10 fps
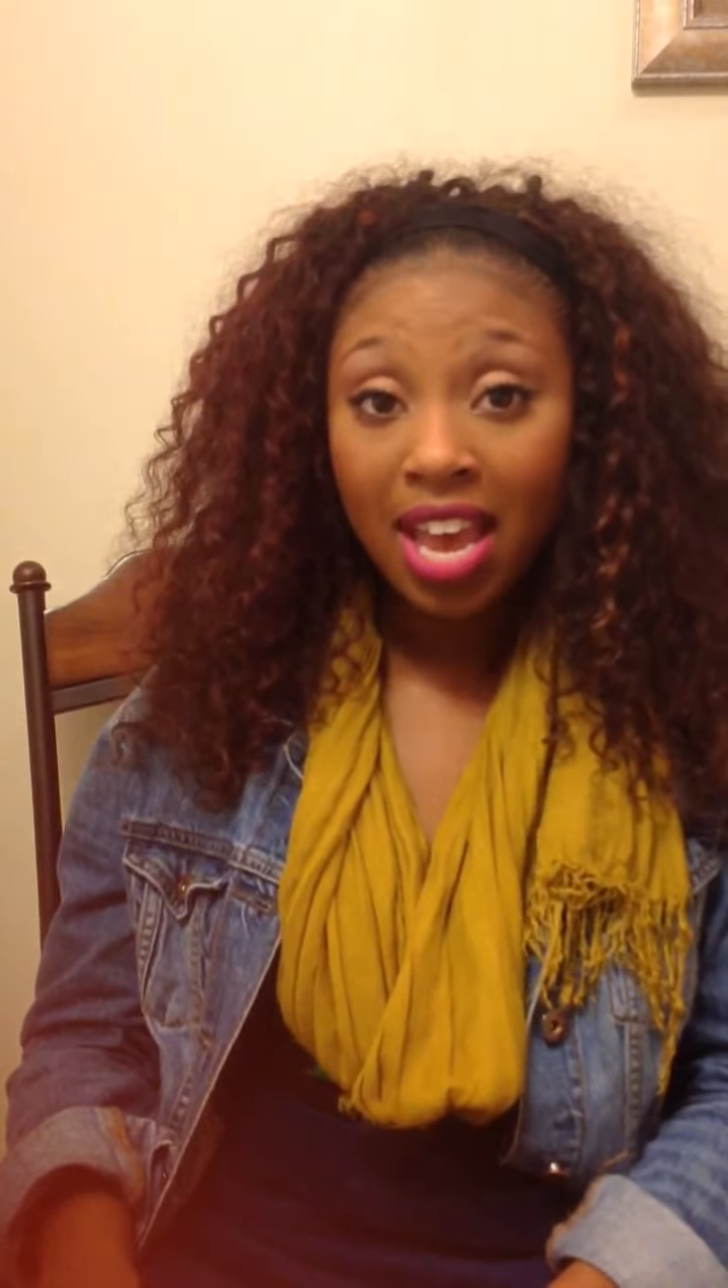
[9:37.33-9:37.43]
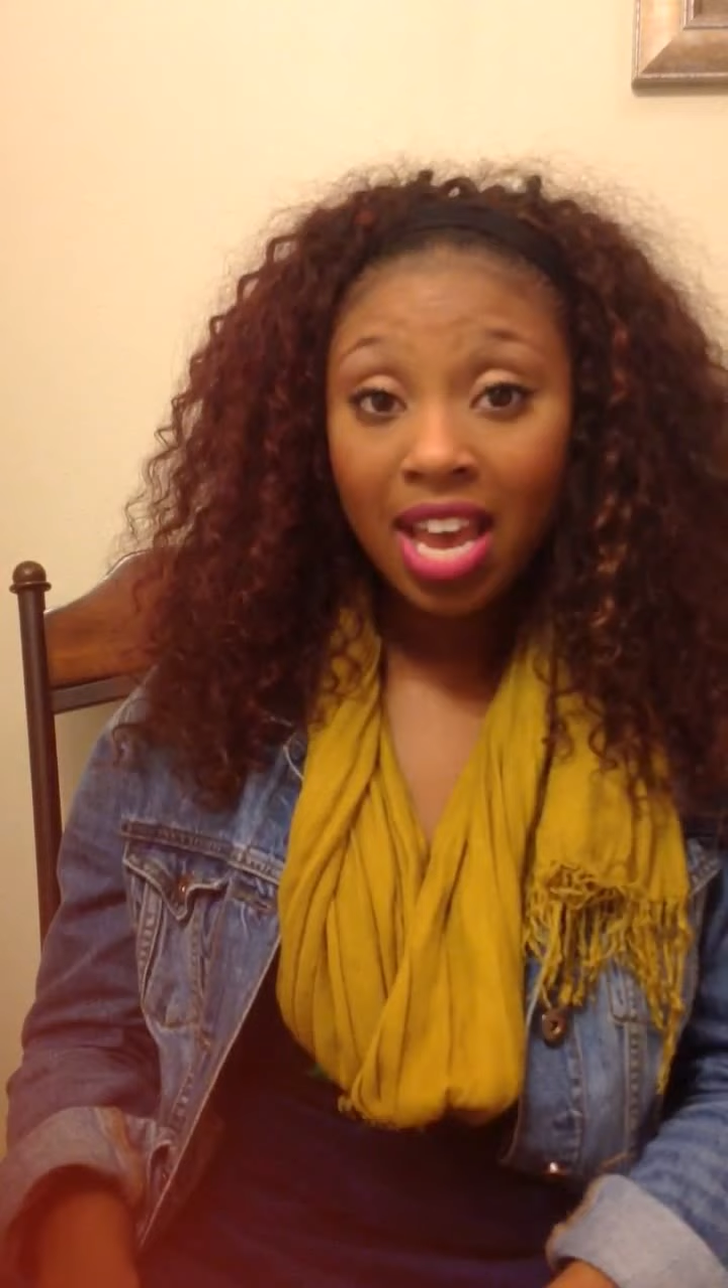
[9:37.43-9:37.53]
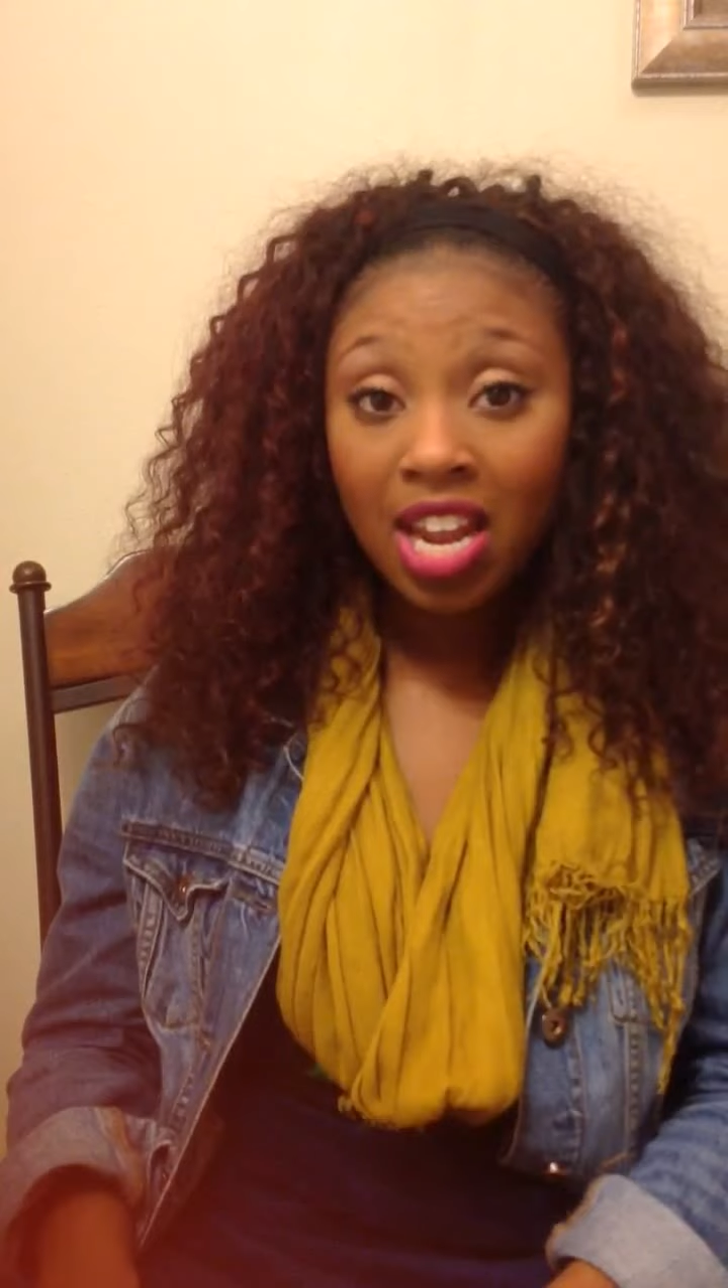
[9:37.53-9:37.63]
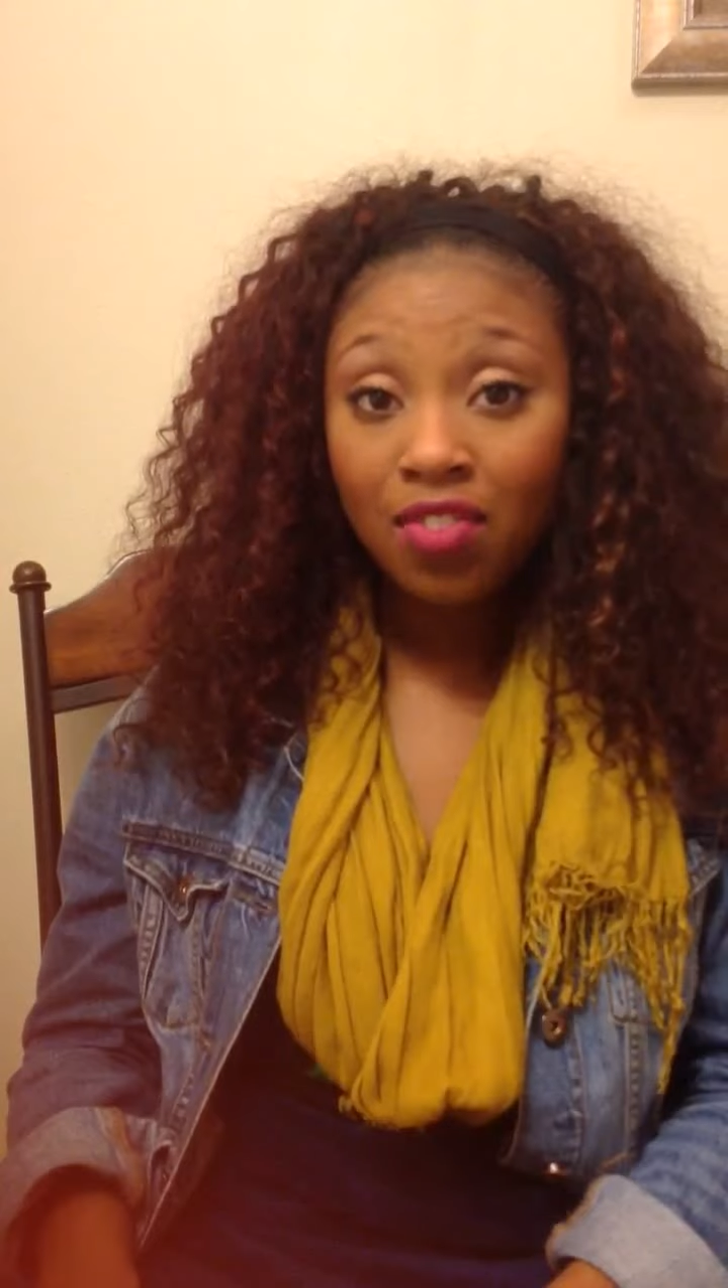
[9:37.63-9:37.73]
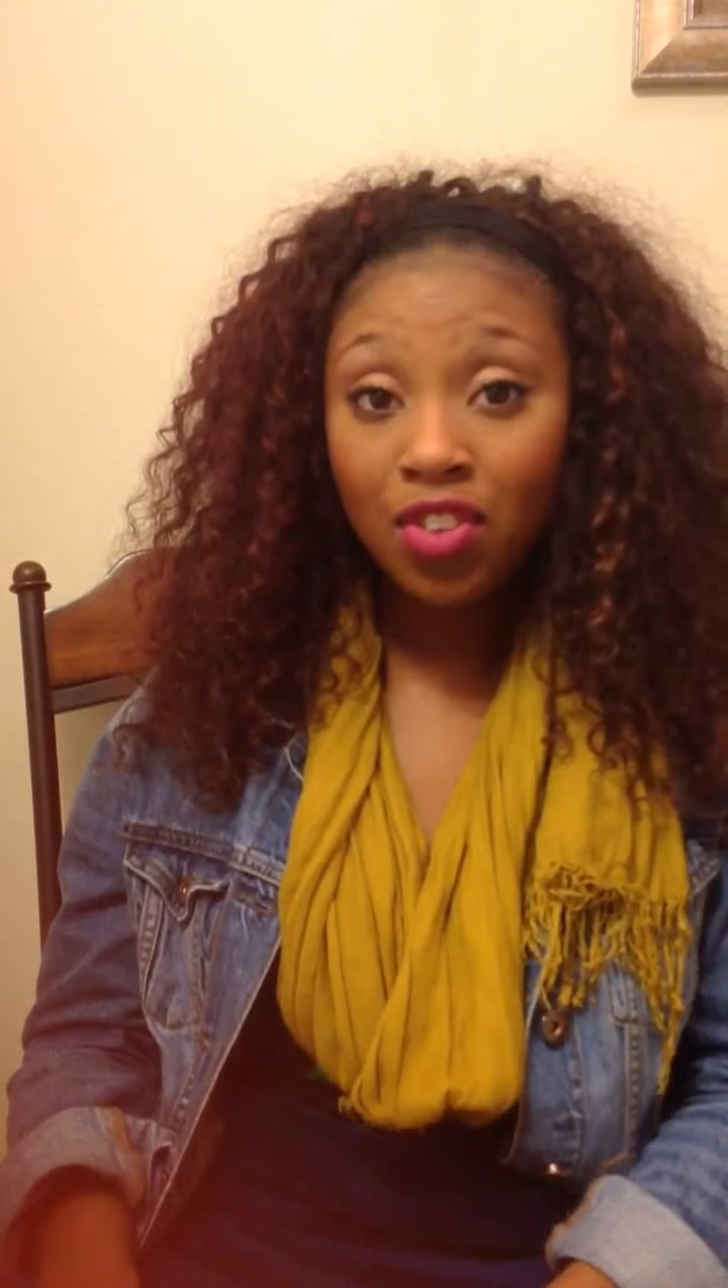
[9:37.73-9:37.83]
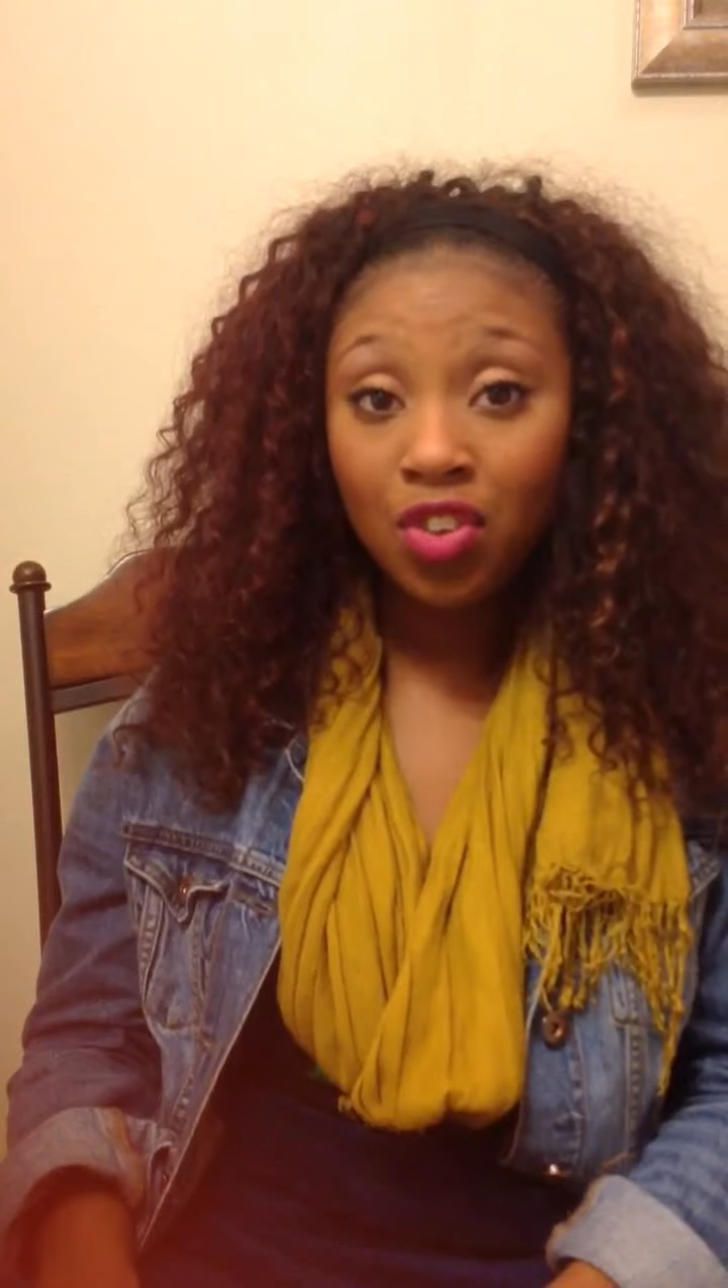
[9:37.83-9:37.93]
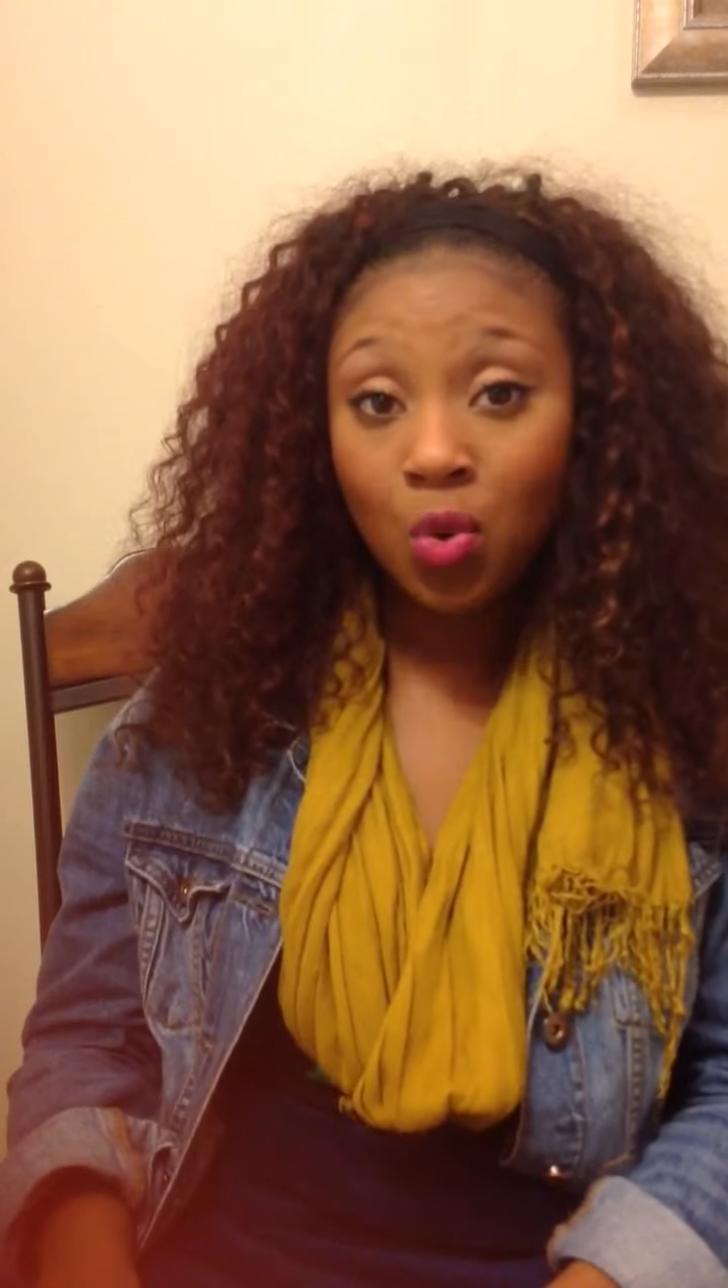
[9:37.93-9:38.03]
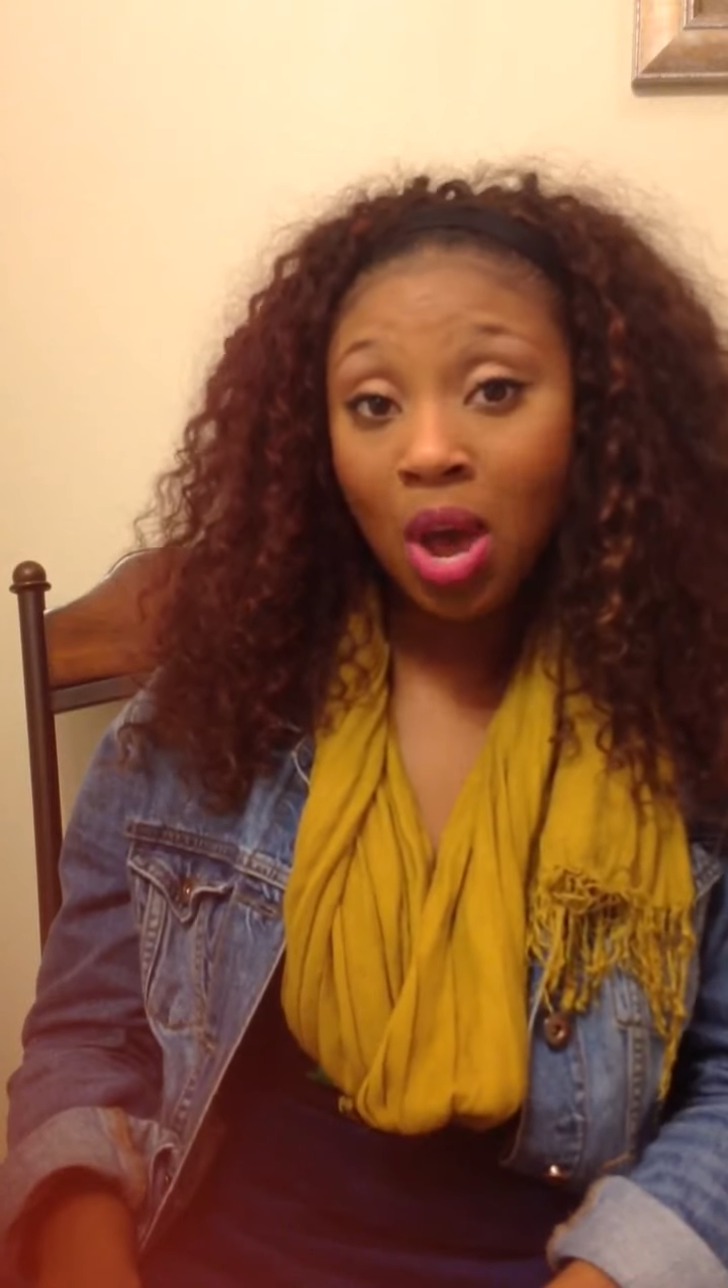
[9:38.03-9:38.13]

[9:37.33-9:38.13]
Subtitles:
And if you